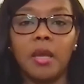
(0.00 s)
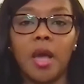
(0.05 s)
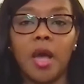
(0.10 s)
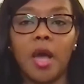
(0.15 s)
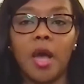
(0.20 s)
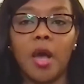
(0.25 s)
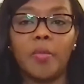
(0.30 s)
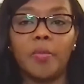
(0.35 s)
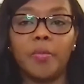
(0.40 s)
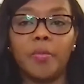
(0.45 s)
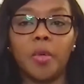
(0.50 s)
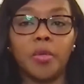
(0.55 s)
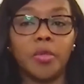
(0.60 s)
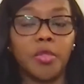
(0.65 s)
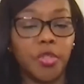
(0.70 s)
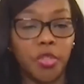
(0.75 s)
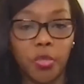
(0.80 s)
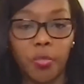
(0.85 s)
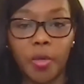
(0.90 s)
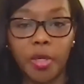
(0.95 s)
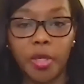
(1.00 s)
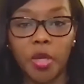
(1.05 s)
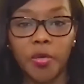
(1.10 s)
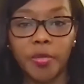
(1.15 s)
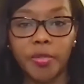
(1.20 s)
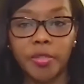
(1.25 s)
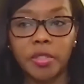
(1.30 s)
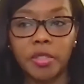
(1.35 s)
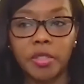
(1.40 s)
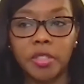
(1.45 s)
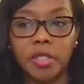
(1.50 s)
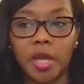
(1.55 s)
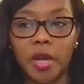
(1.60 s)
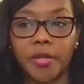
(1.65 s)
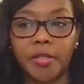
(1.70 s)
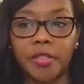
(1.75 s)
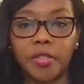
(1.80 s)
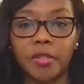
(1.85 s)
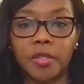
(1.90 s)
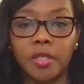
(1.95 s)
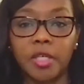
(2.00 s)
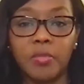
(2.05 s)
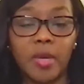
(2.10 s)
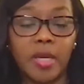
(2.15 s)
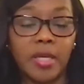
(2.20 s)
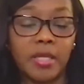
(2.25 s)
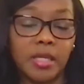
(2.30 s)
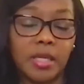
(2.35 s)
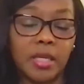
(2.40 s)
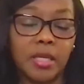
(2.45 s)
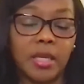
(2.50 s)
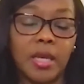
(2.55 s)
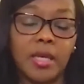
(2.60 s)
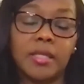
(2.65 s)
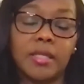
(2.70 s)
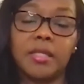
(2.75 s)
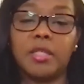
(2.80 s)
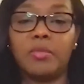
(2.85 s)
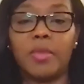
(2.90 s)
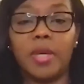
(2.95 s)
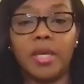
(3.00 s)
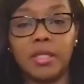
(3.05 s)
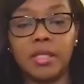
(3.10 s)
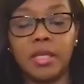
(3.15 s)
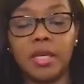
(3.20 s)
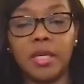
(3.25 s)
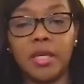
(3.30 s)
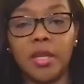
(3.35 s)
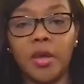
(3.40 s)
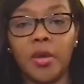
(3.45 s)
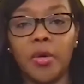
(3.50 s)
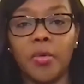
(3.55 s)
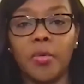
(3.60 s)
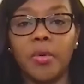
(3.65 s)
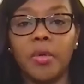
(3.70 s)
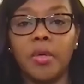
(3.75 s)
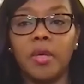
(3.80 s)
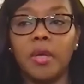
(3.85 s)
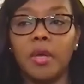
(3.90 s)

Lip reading: Do you want to go to the doctor? He may say yes, he may say no.